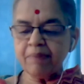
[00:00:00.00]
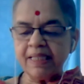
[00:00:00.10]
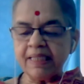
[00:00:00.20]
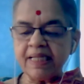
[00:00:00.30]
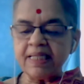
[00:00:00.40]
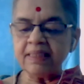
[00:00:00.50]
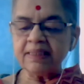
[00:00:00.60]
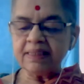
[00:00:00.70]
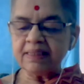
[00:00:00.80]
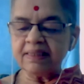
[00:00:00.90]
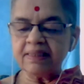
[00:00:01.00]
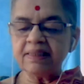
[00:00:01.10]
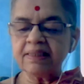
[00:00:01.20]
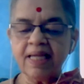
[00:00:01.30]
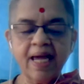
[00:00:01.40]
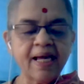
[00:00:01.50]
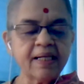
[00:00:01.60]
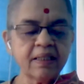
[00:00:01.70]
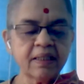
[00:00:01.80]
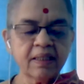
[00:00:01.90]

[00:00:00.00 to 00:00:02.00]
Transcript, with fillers: maintaining the justice and